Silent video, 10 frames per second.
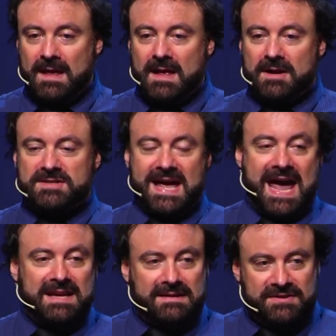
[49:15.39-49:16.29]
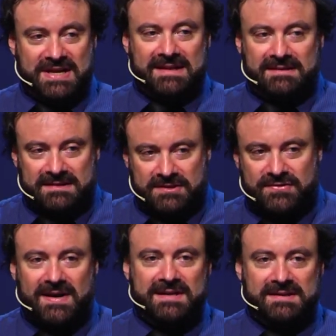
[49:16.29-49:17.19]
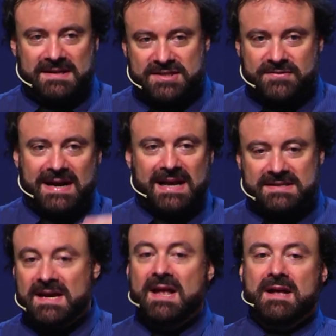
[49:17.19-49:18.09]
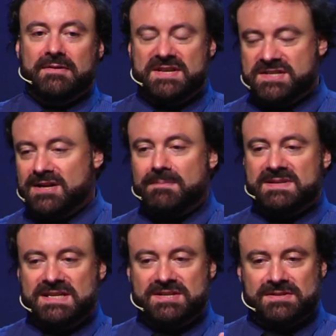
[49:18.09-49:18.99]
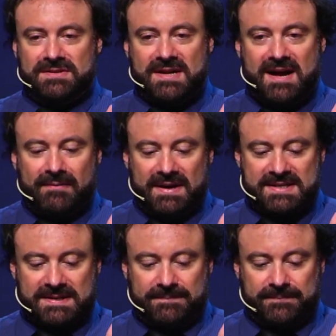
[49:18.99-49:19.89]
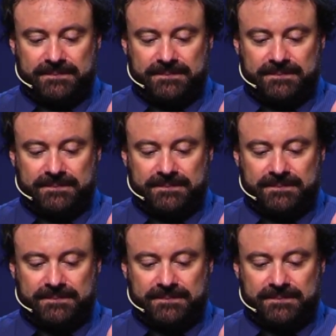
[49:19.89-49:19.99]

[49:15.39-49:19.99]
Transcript: because they had an agenda to try to discredit Christian opposition to Darwinism.